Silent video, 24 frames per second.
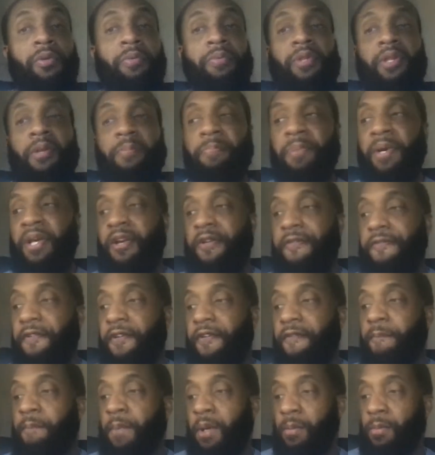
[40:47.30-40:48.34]
The benefit of
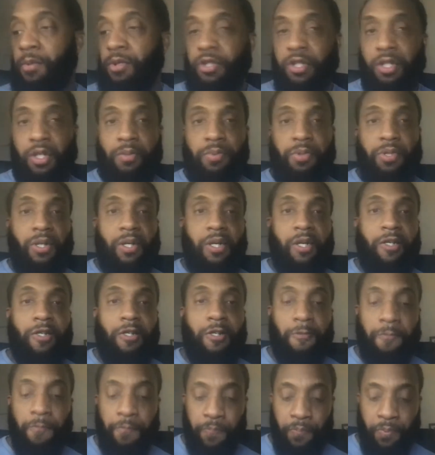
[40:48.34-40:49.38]
memberships is
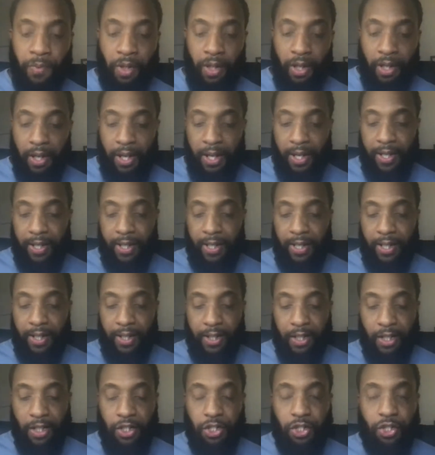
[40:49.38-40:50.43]
it
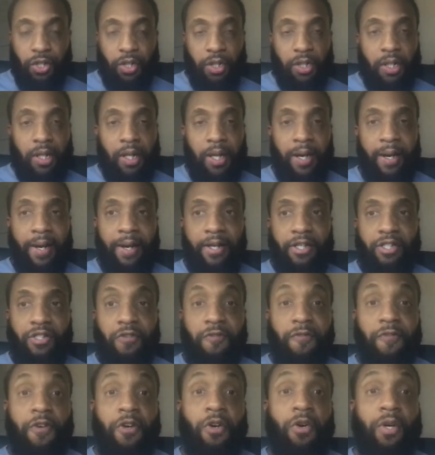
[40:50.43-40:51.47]
gets your clients to
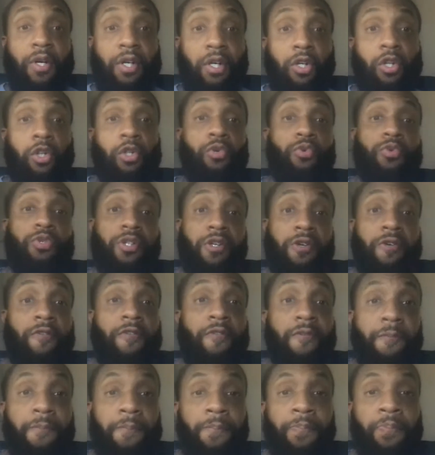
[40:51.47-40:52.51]
feel inclusive,
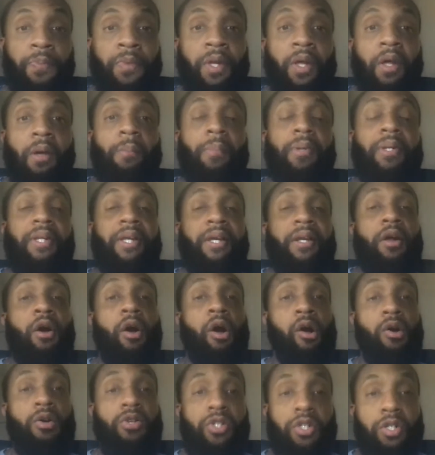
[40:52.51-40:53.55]
but then
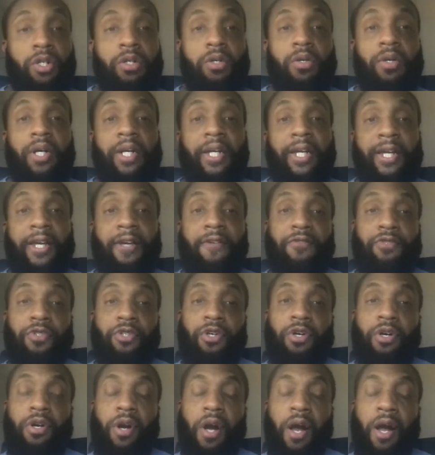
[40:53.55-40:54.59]
also it gives
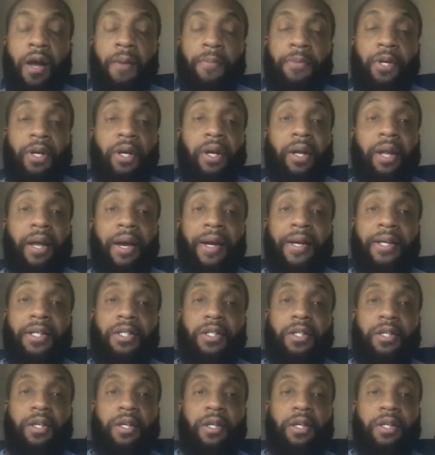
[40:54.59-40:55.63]
your clients
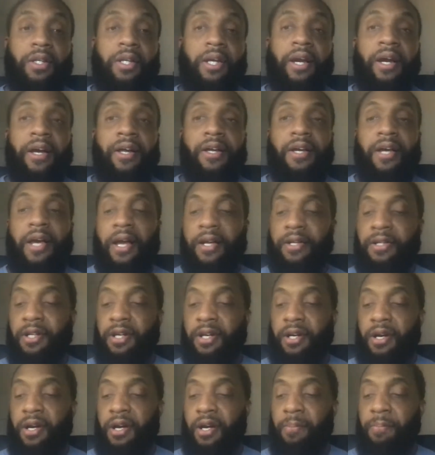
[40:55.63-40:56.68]
the
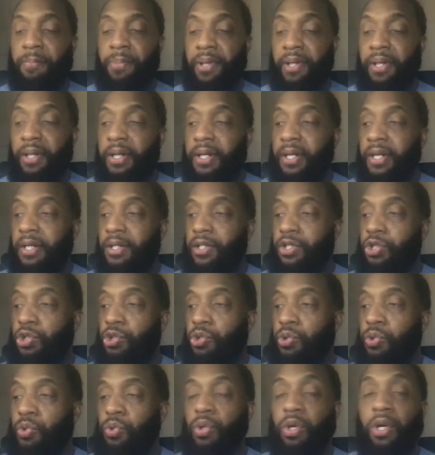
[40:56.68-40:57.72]
ability
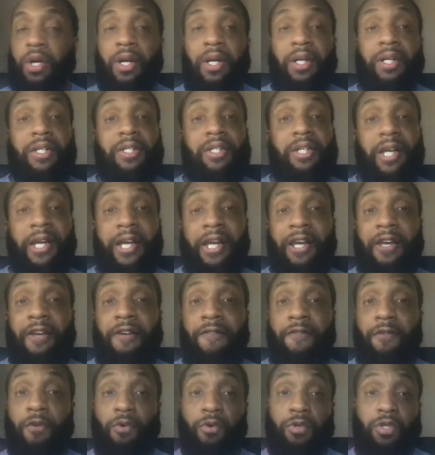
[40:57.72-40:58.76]
to save
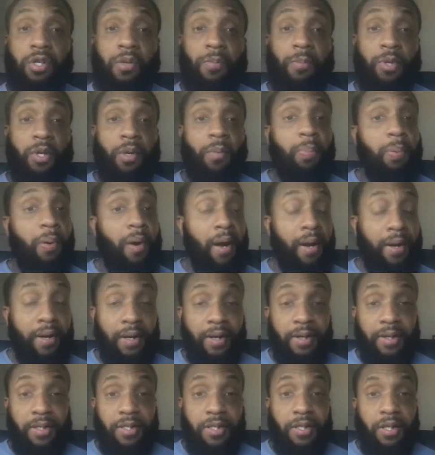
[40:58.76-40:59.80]
on some of your
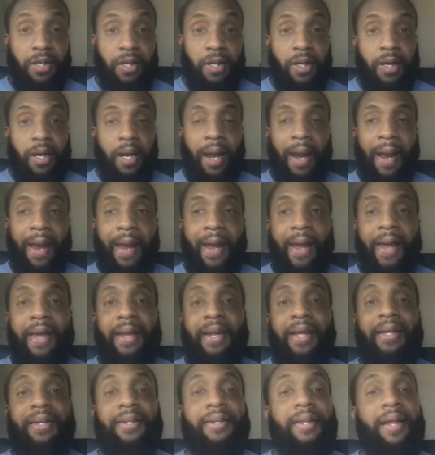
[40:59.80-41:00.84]
products, and
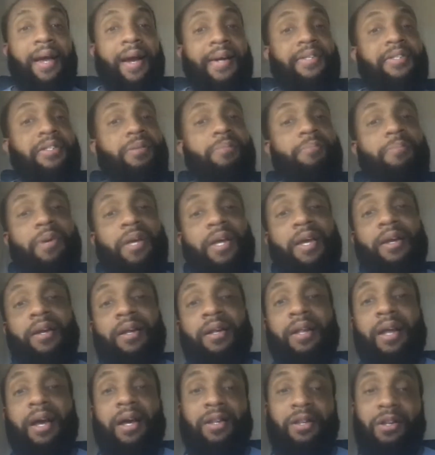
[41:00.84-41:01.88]
it locks them in a
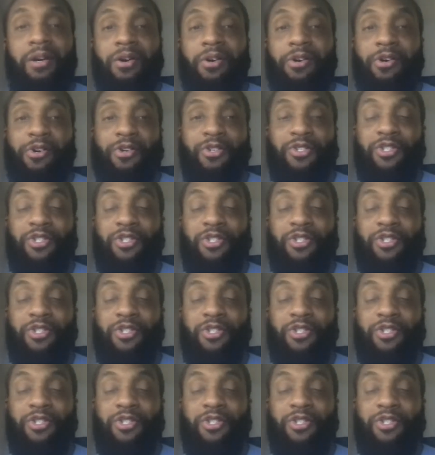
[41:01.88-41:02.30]
lot longer.